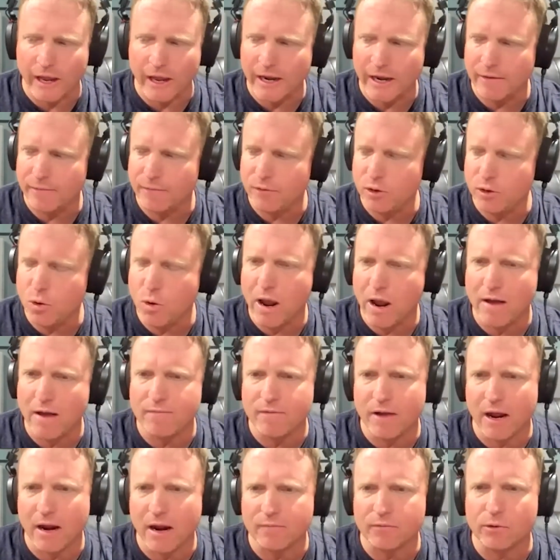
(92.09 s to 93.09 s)
And if you
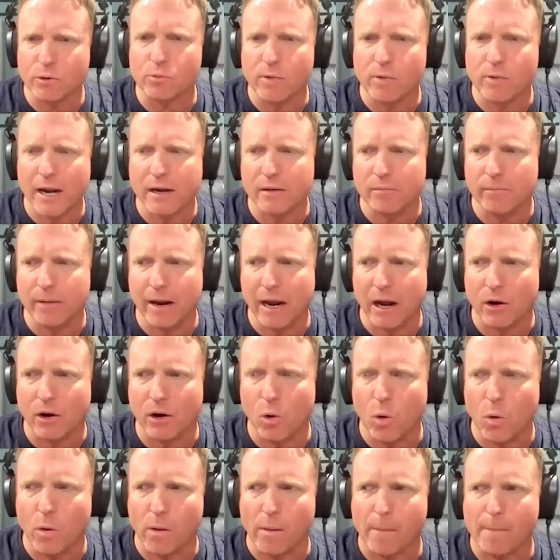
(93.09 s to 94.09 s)
have ever read about
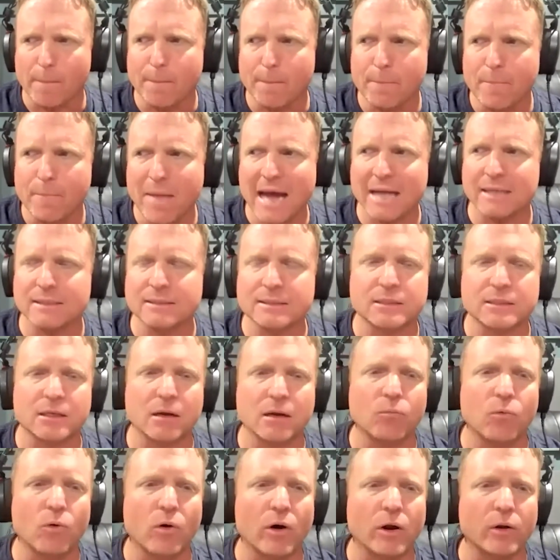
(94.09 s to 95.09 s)
or met
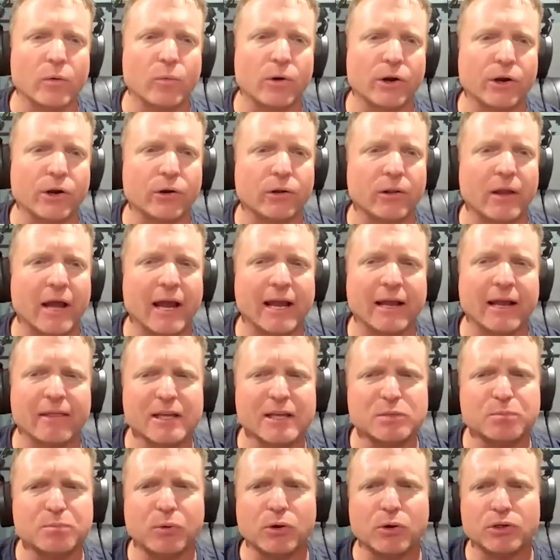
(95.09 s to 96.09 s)
someone where you're like,
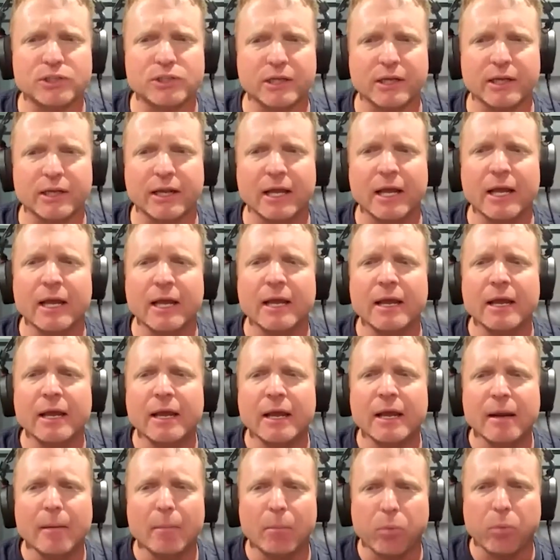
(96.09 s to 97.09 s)
this person
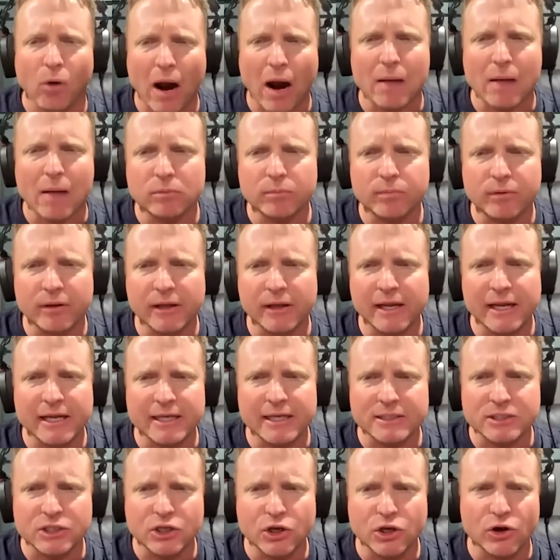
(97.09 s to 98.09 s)
probably
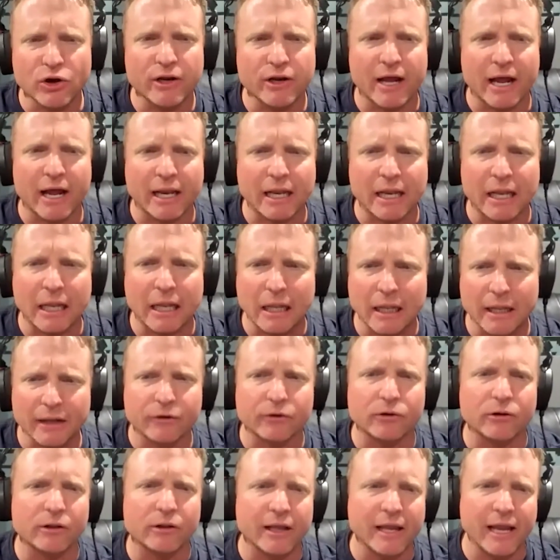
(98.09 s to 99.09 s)
is good at
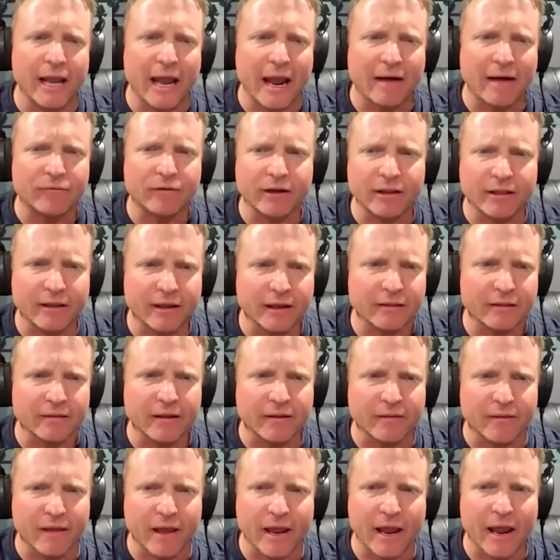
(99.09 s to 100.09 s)
literally everything
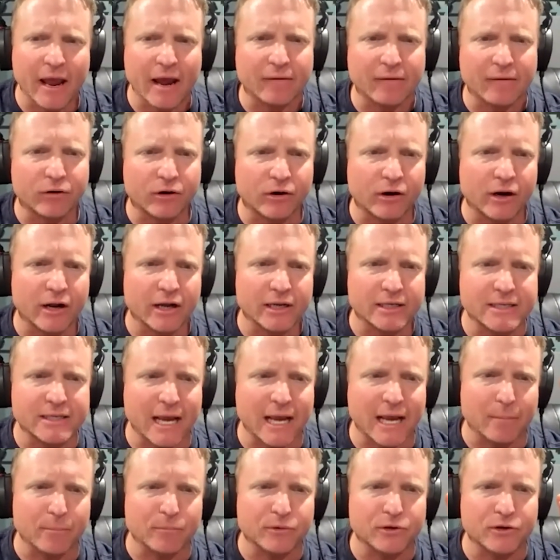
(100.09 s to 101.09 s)
that they ever
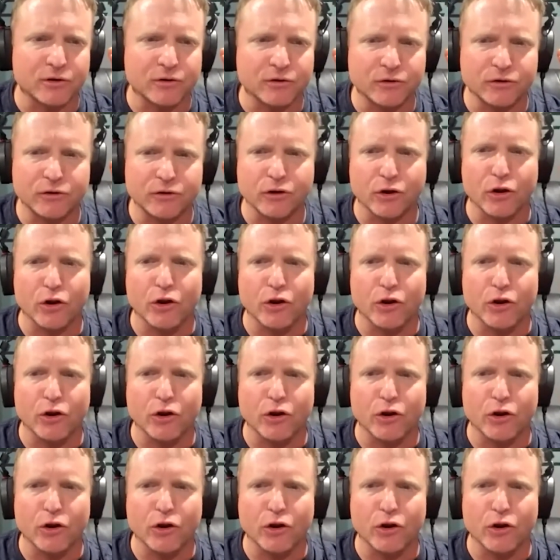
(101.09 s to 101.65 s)
attempt to